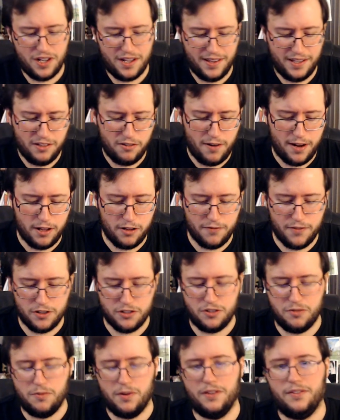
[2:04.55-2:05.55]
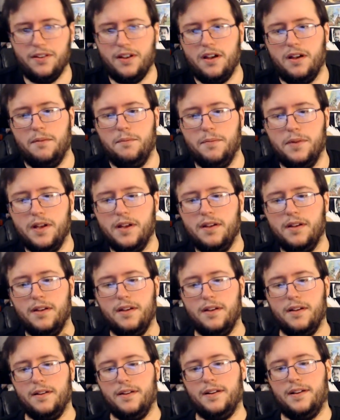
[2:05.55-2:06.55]
I think the regular version was um,
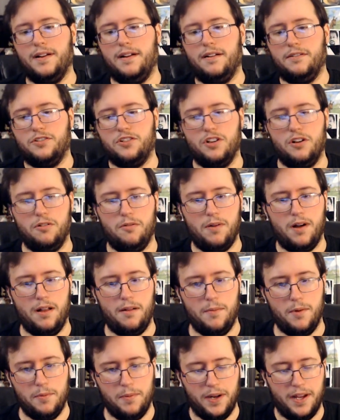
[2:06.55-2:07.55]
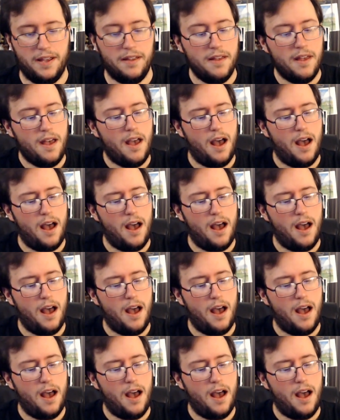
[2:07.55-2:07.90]
here I'll show while I'm opening it.